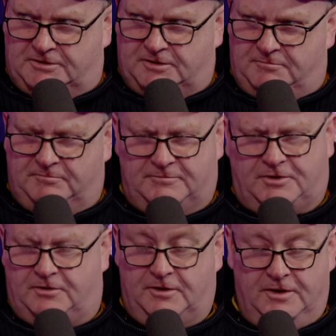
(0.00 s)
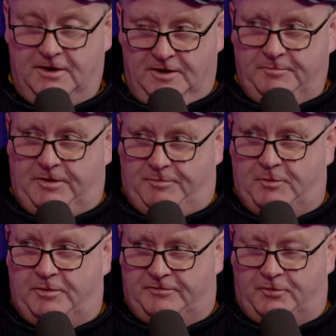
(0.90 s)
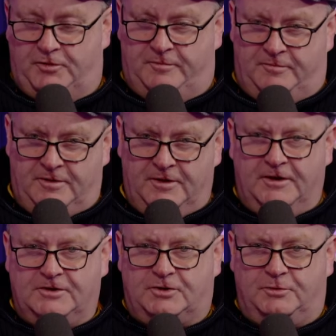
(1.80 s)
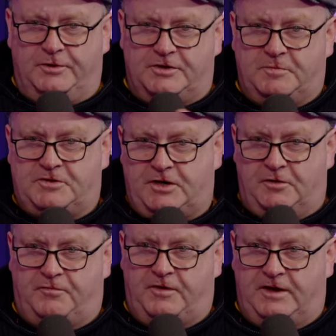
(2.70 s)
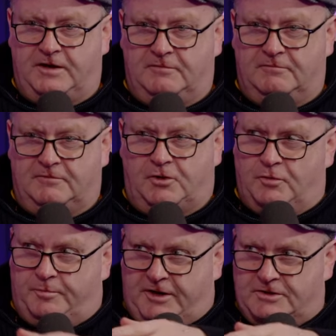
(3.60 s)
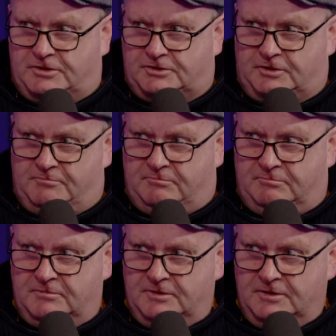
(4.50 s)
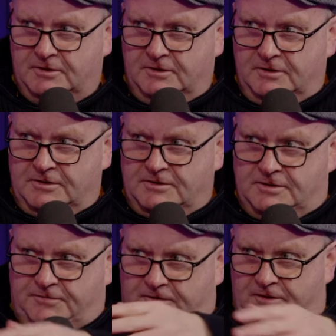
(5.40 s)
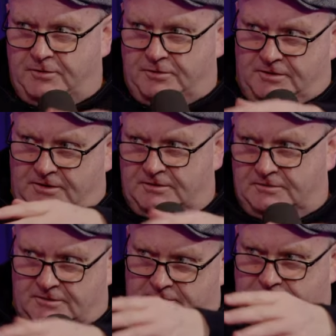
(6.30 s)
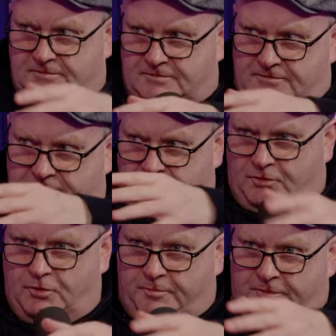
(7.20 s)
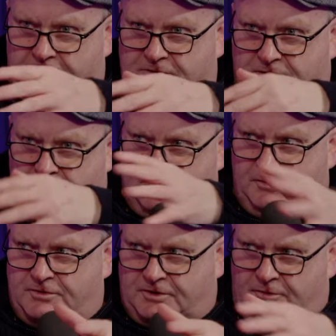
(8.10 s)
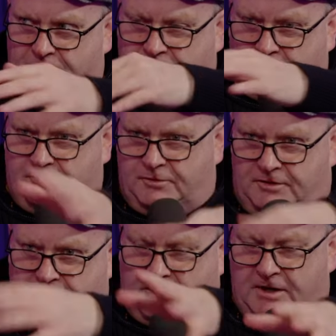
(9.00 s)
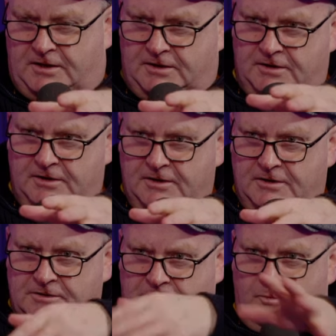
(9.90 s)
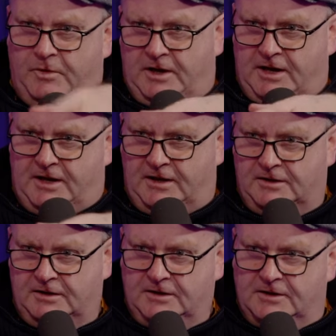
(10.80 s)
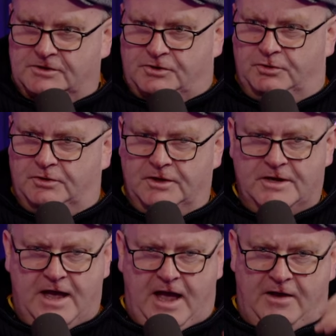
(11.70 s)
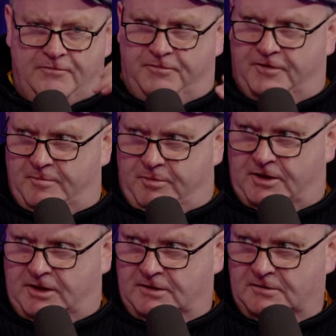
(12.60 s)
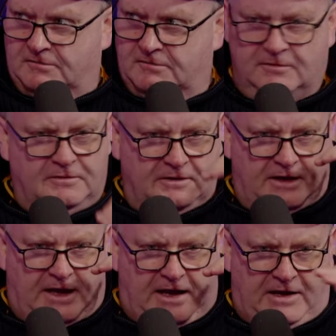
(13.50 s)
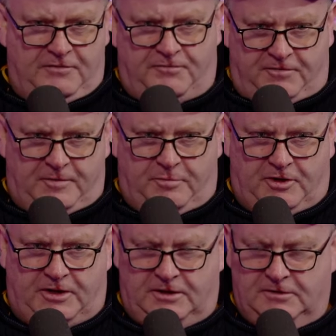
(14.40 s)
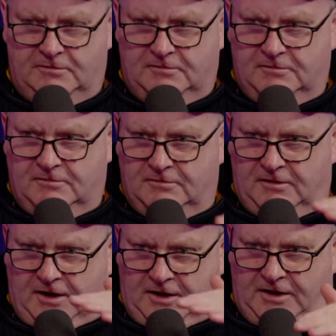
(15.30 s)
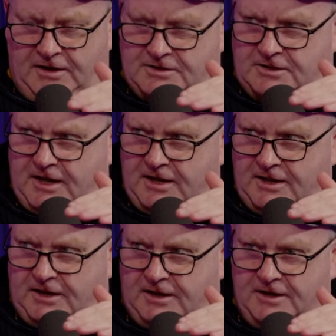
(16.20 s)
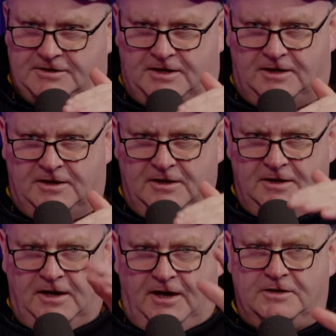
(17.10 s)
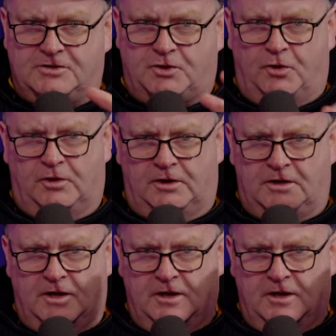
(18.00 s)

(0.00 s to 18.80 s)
or something. So people were voting. So where's Michelle Fay? Coat Bridge or something? I She's for so. out the, the uh, Coat Bridge or Easter House or out the East End, somewhere like that. So everybody, everybody in the East End of Glasgow and in Scotland